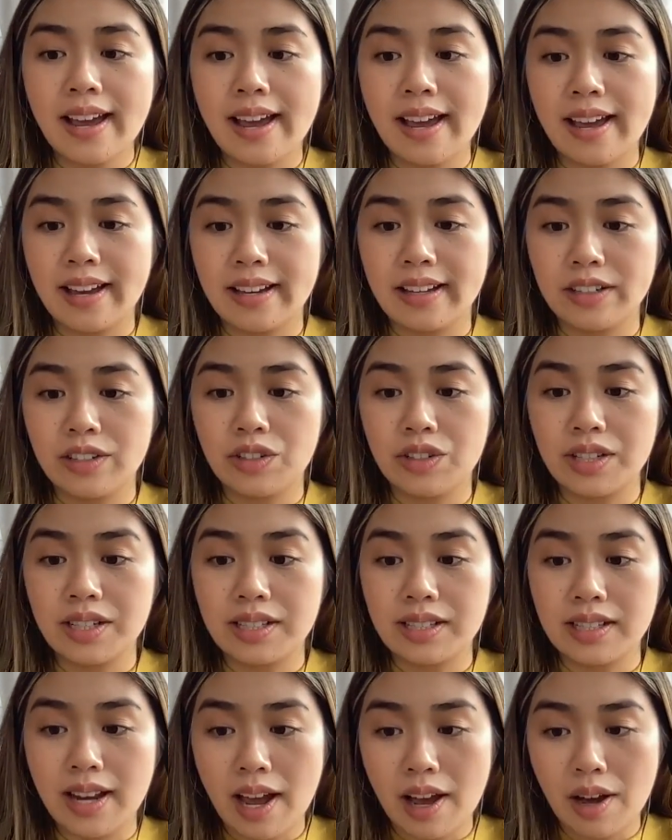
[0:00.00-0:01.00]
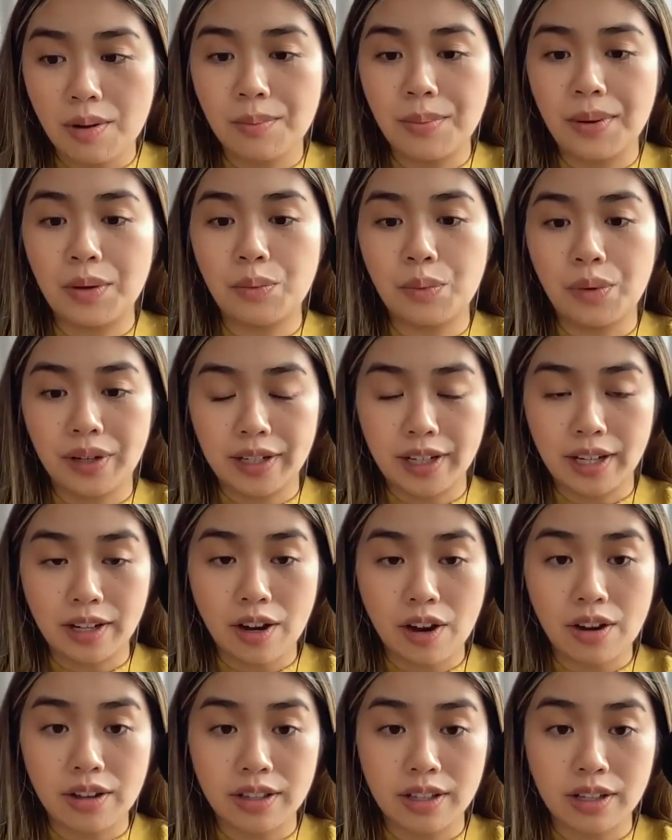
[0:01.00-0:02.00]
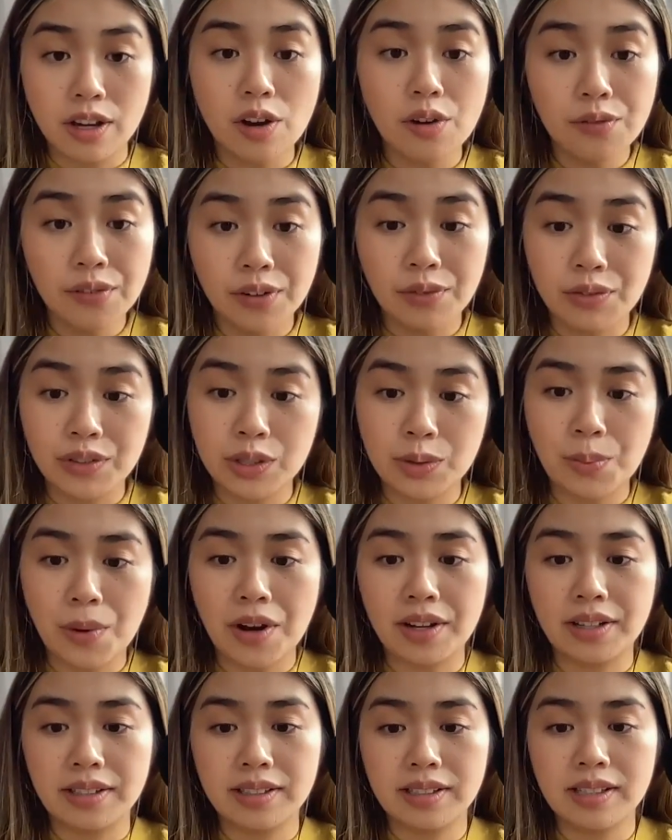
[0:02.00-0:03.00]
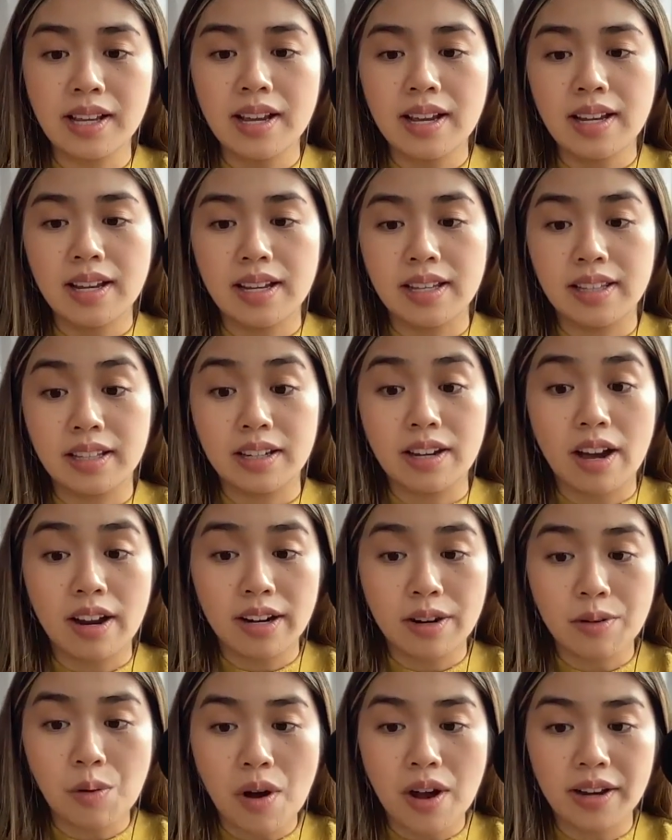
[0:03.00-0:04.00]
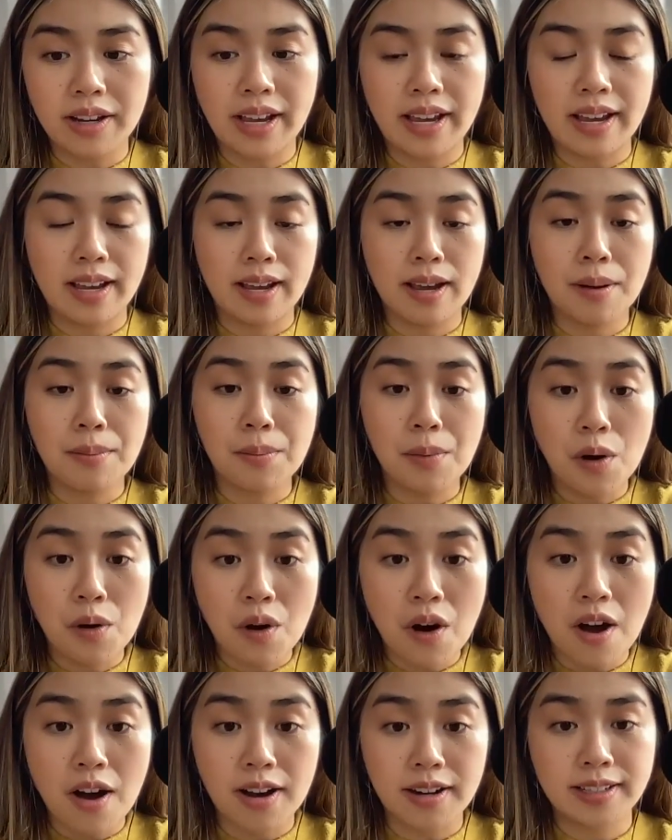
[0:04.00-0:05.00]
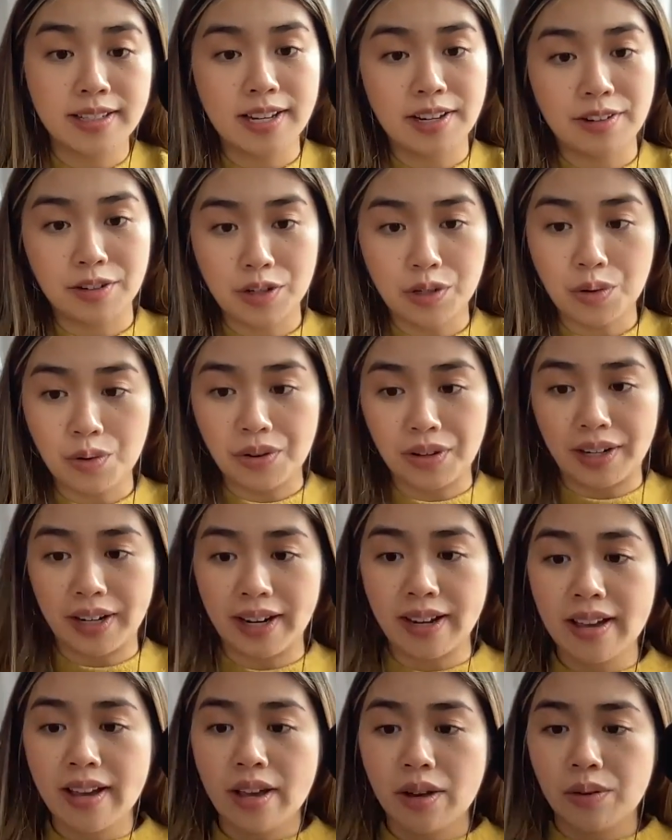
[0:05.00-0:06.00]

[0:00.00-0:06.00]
and she's now been working on the COVID response in the Kahnawà Mohawk territory,